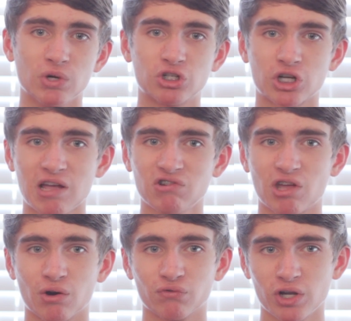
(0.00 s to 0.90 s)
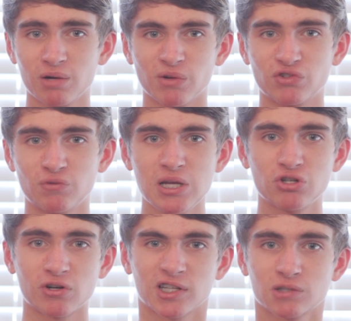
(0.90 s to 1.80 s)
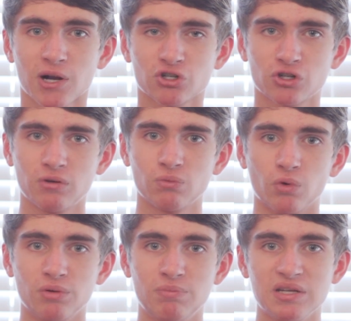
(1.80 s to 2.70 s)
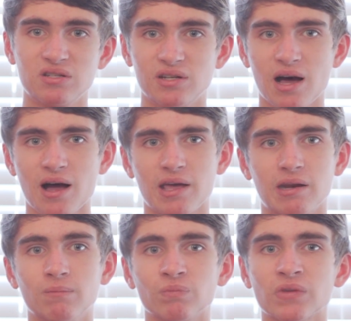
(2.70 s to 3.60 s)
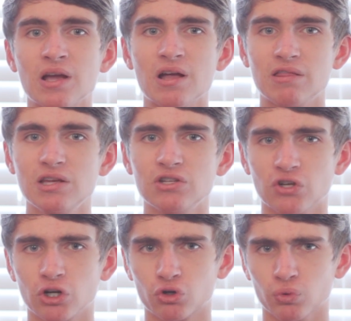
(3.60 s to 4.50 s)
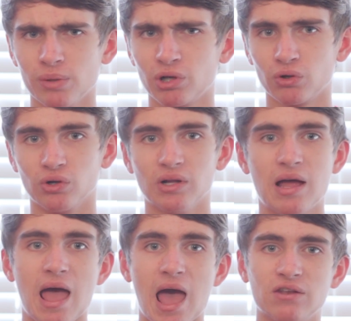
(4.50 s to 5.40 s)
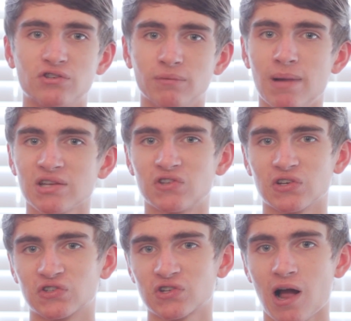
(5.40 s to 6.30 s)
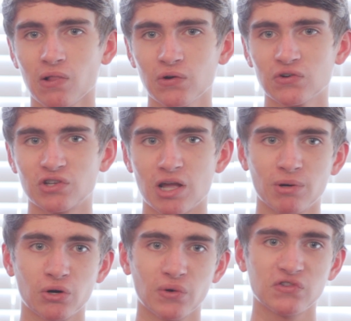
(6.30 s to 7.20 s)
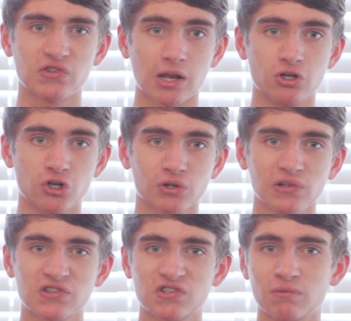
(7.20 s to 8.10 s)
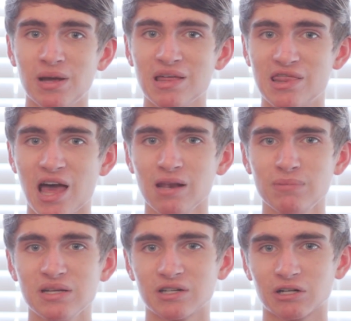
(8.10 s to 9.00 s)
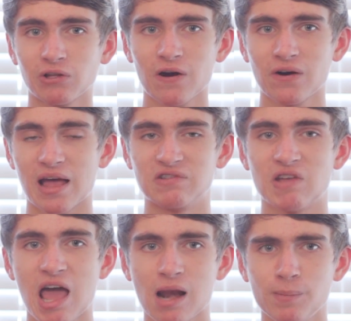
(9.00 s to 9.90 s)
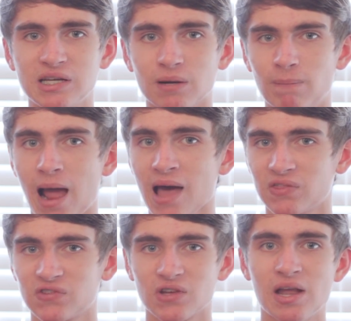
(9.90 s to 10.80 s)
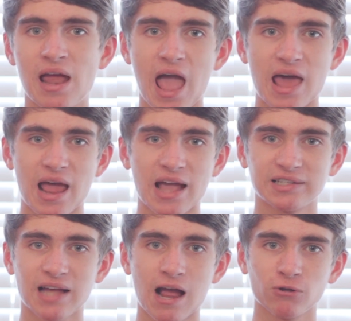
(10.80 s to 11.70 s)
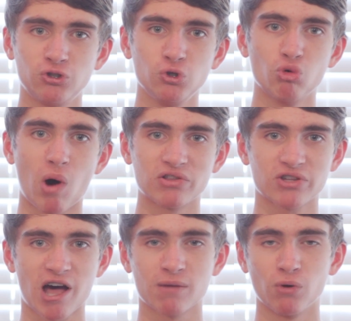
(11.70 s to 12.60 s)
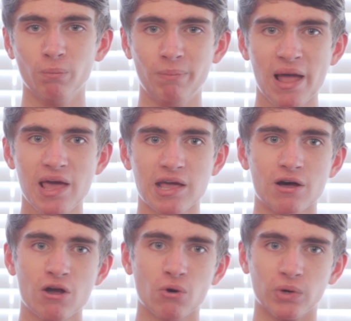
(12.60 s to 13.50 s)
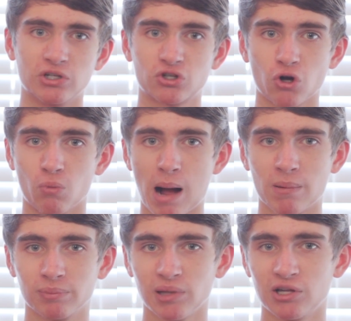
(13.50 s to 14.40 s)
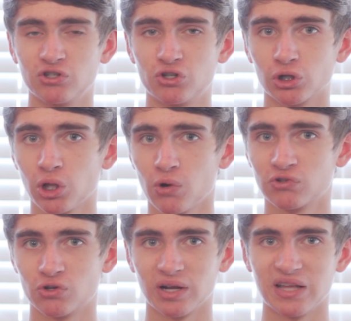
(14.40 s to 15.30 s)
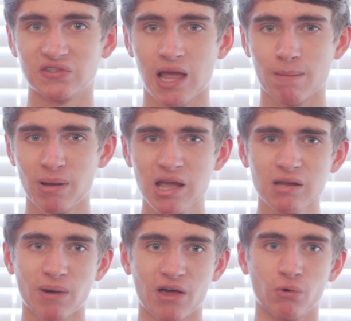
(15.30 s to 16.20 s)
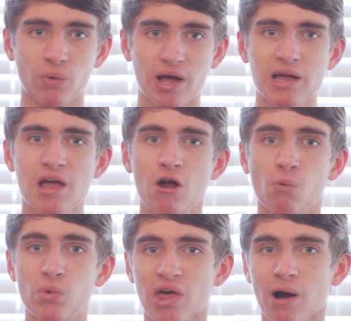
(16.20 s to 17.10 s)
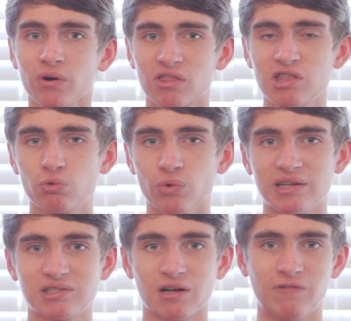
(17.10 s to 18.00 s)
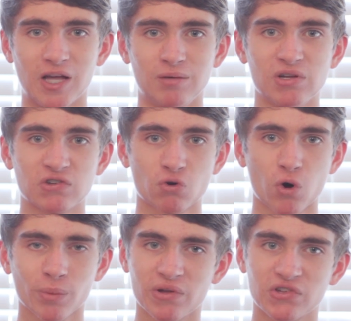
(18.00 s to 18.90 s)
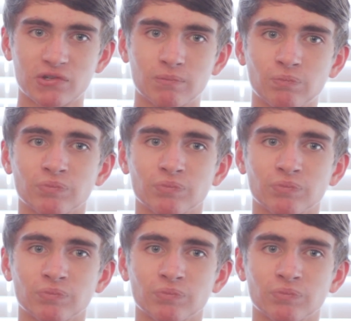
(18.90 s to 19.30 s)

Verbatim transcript: which case their freedom of speech and expression would be denied. These criminal and domestic scholars, immigrants, and journalists may then be declared as enemy combatants and exiled to Guantanamo Bay, which Obama pledged to close during his campaign, by the way, without the writ of habeas corpus.